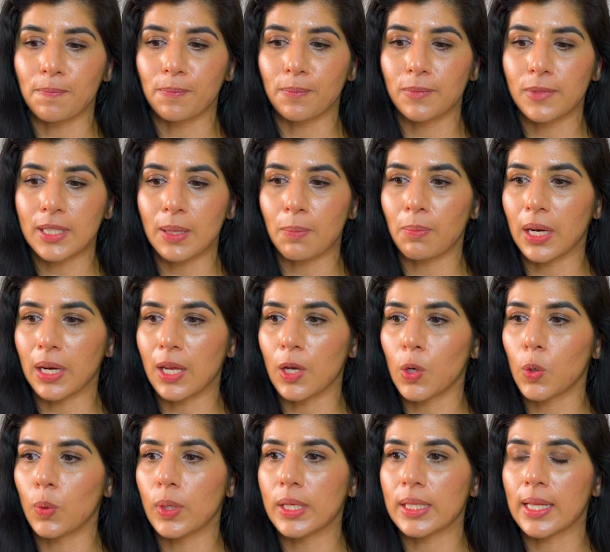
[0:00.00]
somebody
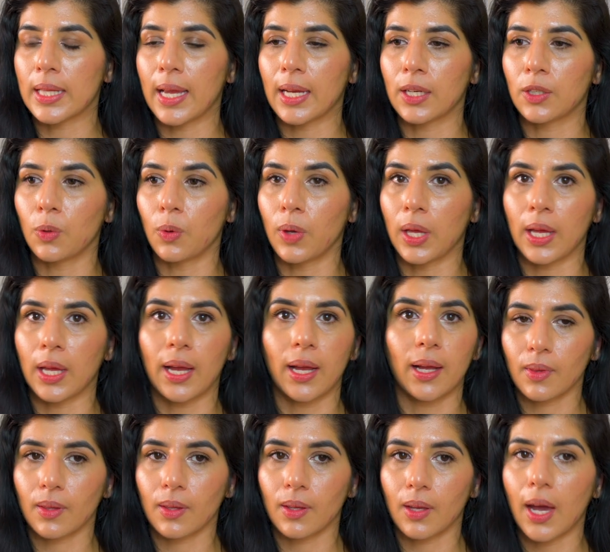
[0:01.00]
who is like doing
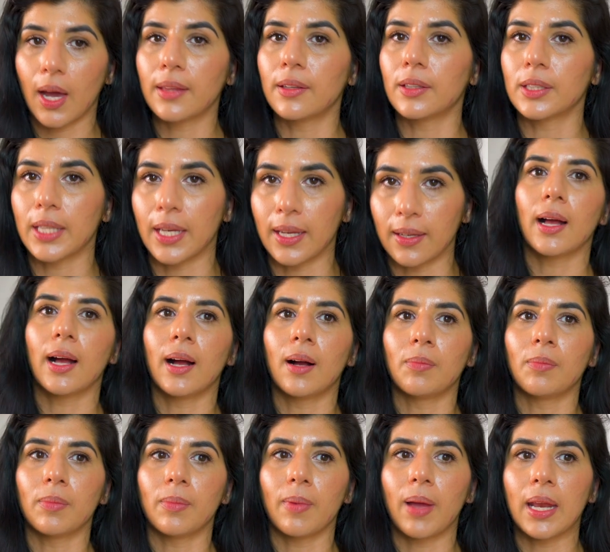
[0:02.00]
other things.
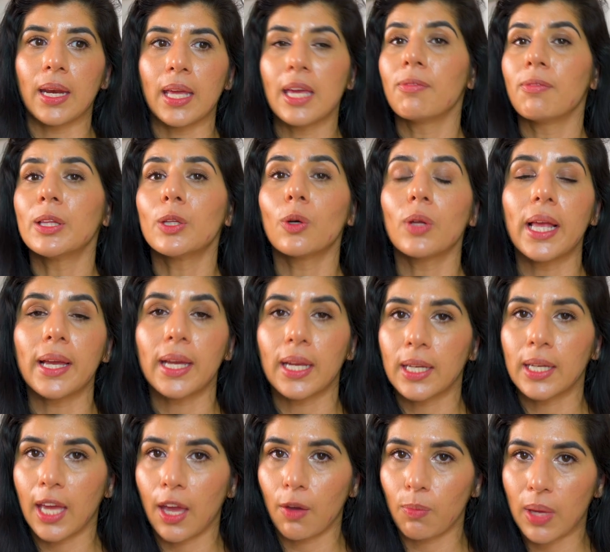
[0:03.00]
And even though like
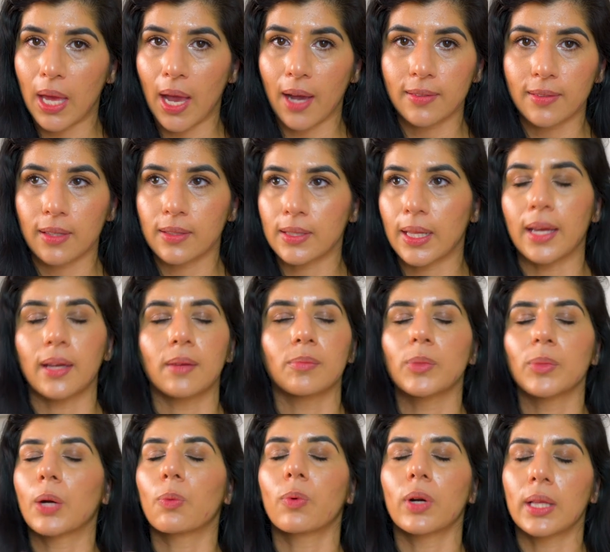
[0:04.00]
it gave me access, like
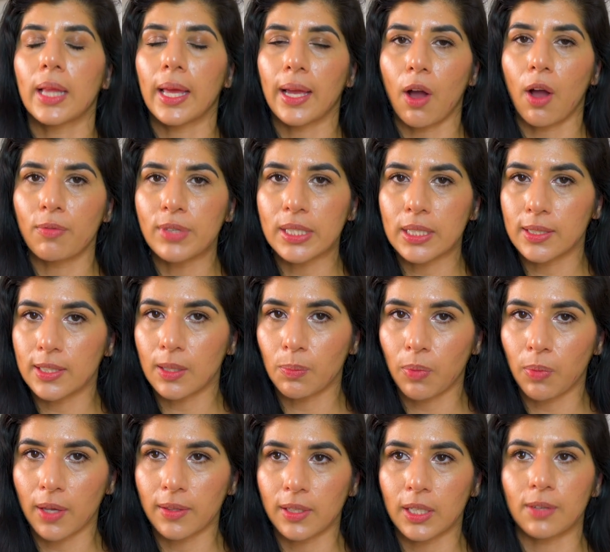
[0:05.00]
there were like obviously some
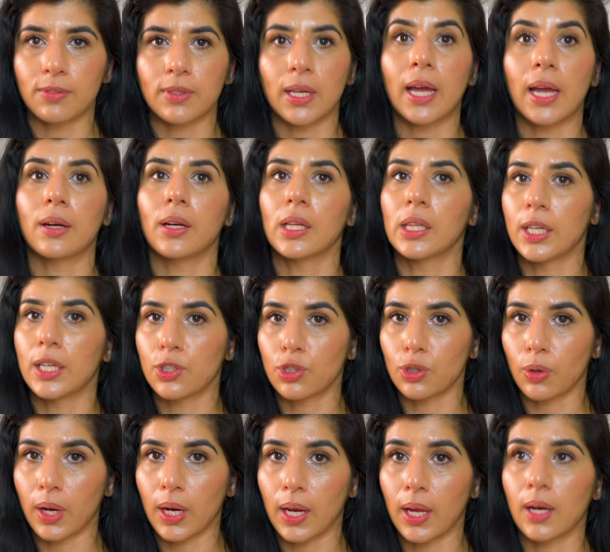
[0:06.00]
positives, I really
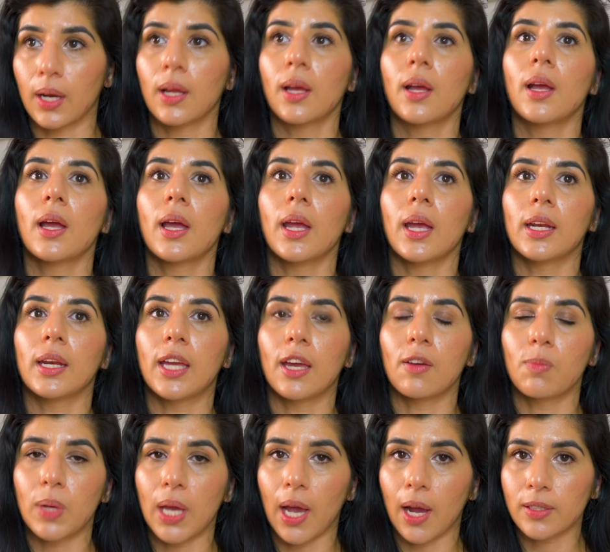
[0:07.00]
enjoyed it. It
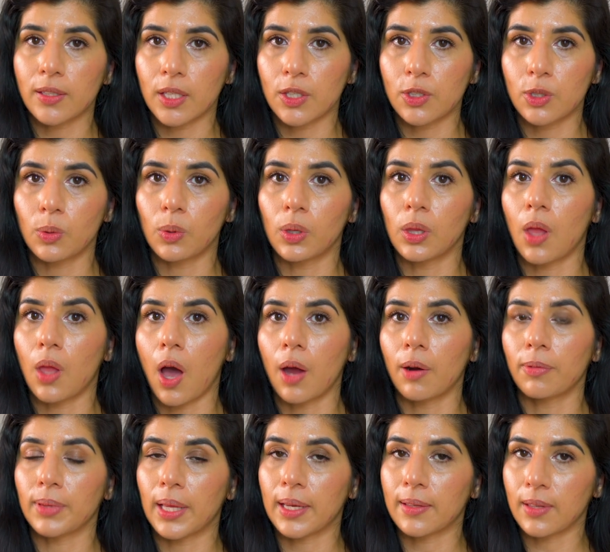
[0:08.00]
gave me access to a lot
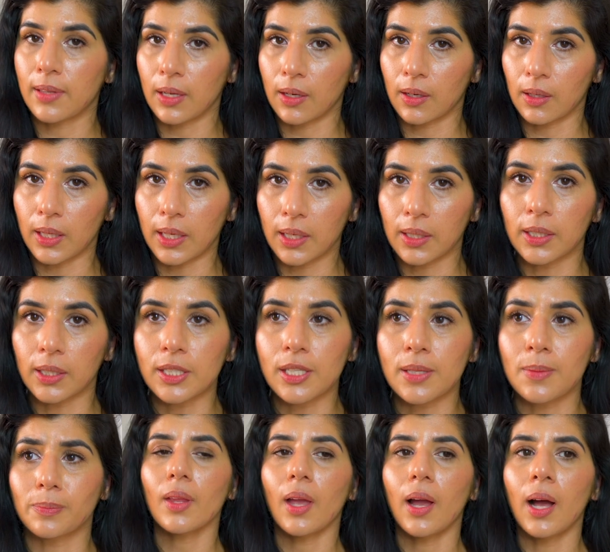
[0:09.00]
of like senior leaders.
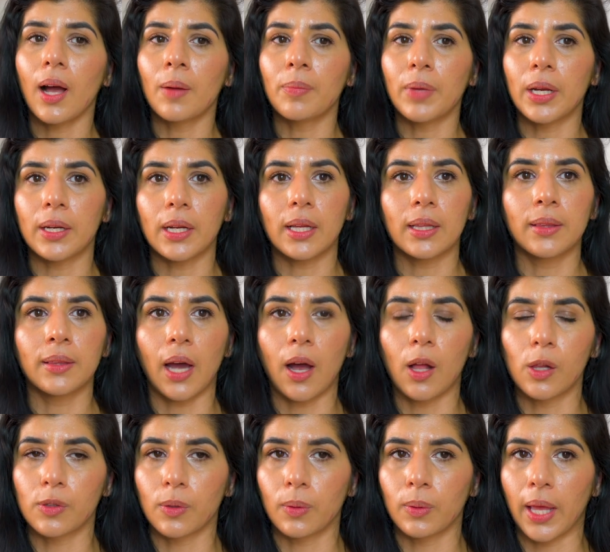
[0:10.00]
It
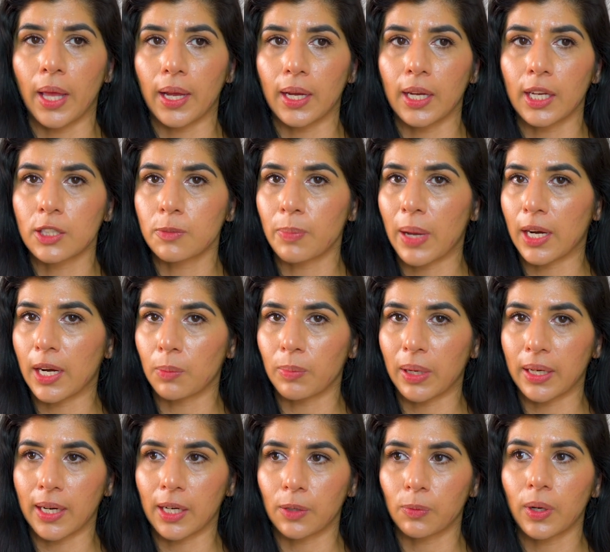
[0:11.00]
also like expanded my
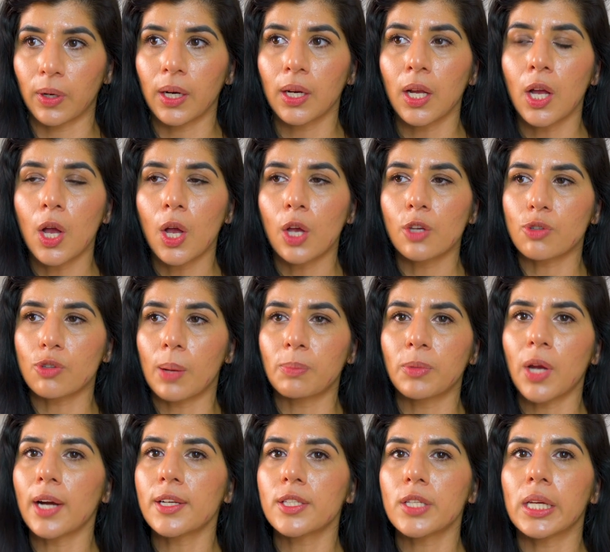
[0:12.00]
network. So I'm
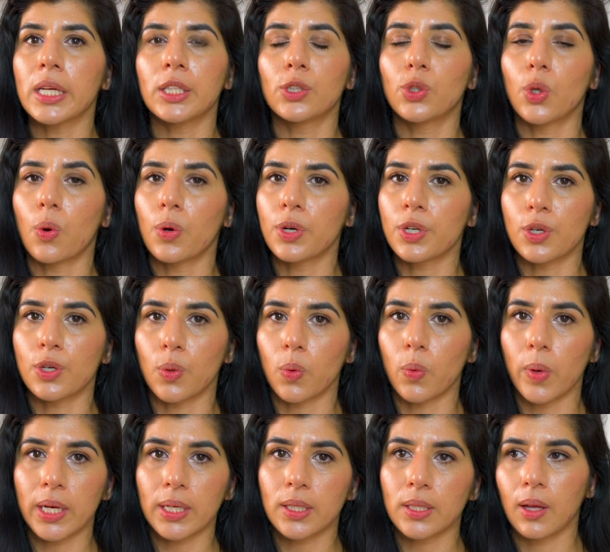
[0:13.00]
not saying don't
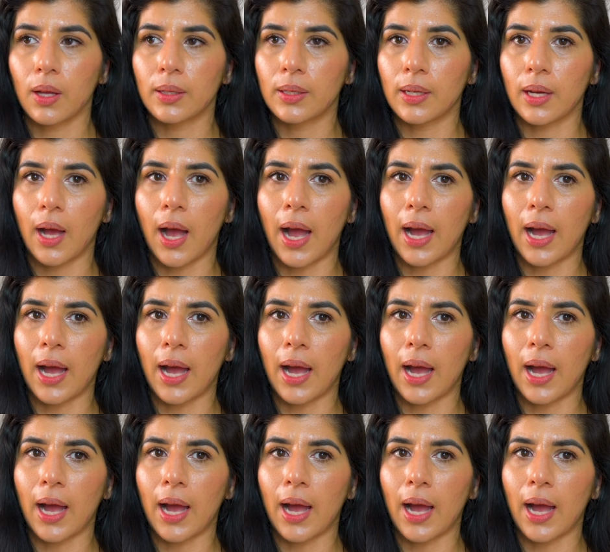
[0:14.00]
do it, but